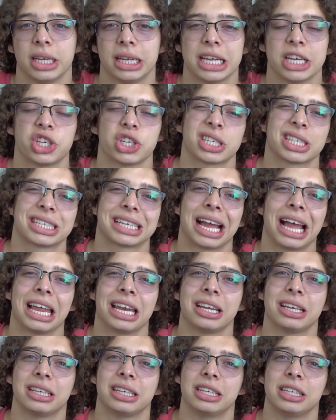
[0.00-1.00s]
It just kind
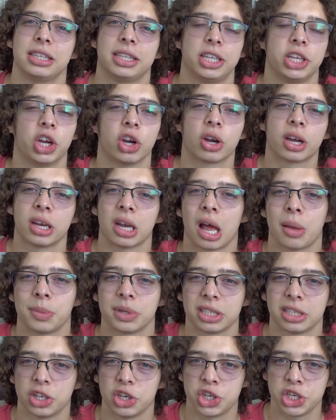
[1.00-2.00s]
of, the
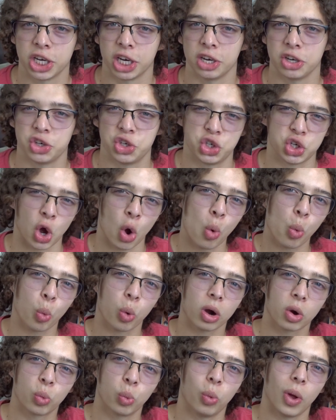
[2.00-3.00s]
ergonomics of the chair don't
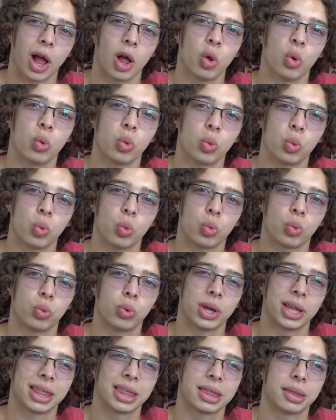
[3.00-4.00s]
work well
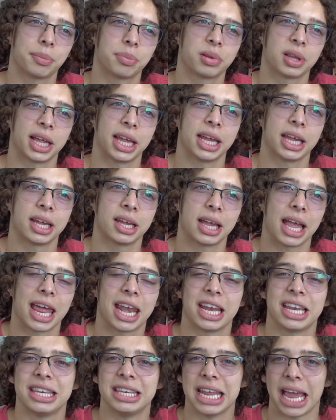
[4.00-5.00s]
with playing at
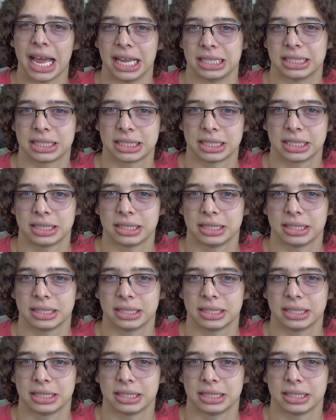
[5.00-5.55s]
a desk.